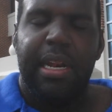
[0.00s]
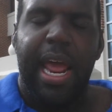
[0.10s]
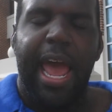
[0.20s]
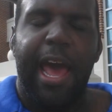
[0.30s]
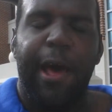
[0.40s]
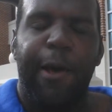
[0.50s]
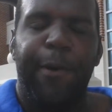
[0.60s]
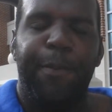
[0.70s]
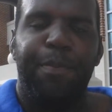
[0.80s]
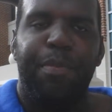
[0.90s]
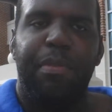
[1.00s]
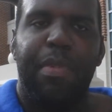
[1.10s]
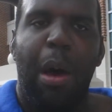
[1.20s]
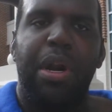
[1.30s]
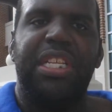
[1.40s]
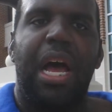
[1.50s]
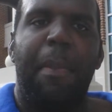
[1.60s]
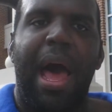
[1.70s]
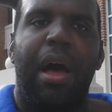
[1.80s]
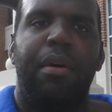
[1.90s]
Now, I want to talk
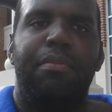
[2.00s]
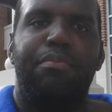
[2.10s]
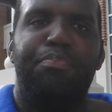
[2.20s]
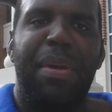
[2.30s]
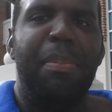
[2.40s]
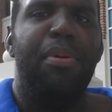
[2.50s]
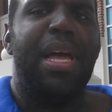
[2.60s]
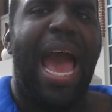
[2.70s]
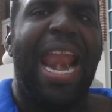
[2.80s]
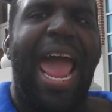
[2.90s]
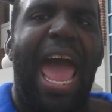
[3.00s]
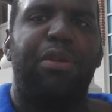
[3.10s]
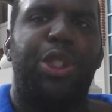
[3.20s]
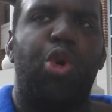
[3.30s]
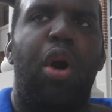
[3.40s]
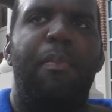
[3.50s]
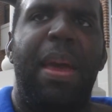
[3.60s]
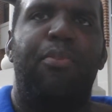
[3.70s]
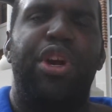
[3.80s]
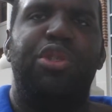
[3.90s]
about people kind of have short
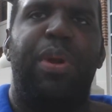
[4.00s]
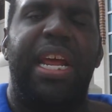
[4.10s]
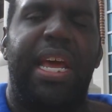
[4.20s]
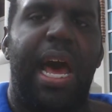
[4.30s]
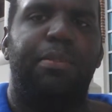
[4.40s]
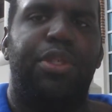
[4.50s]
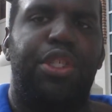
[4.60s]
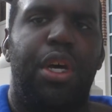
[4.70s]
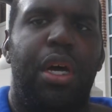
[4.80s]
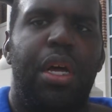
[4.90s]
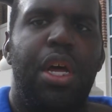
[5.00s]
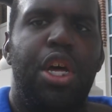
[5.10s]
memories when it comes to